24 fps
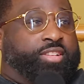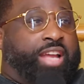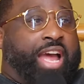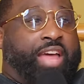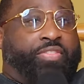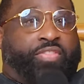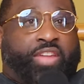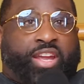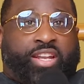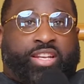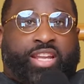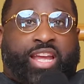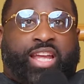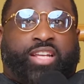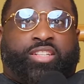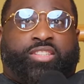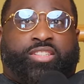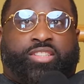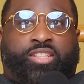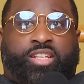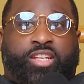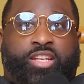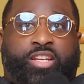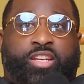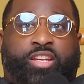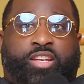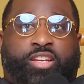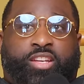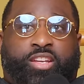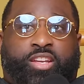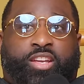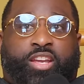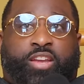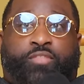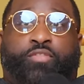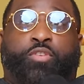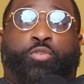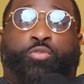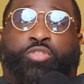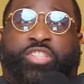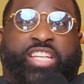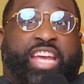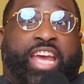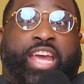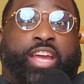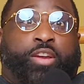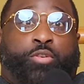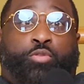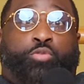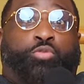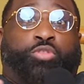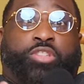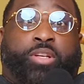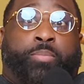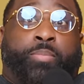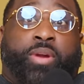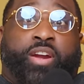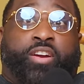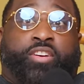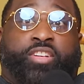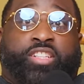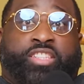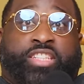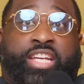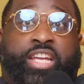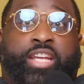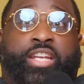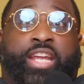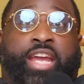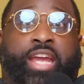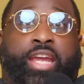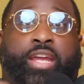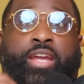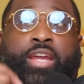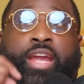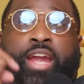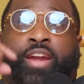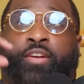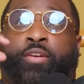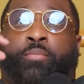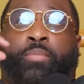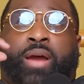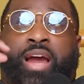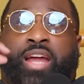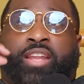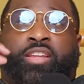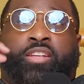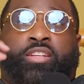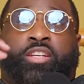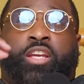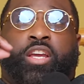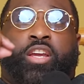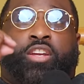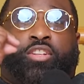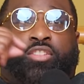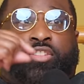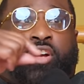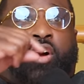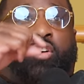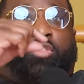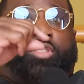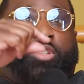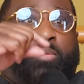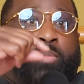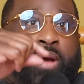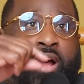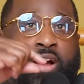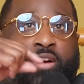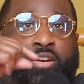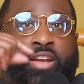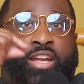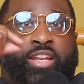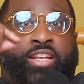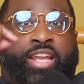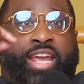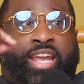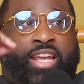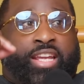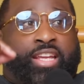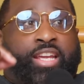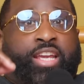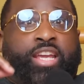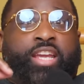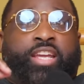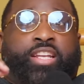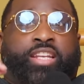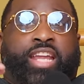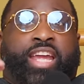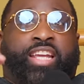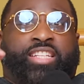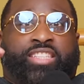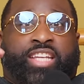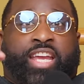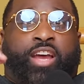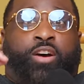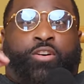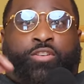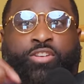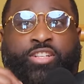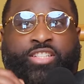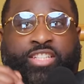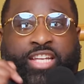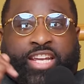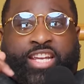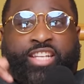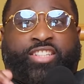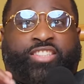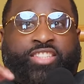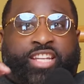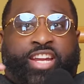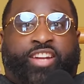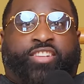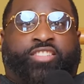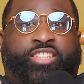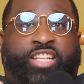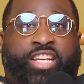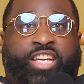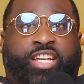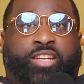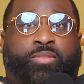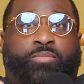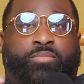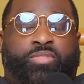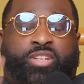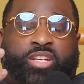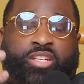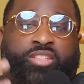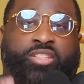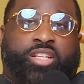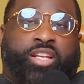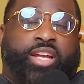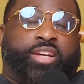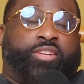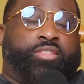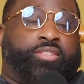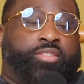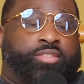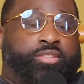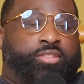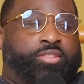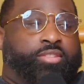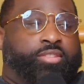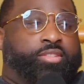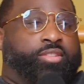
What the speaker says: I think that's, if you're saying who's America's team that everybody talks about and they say, oh, it's their team, it's the Lakers.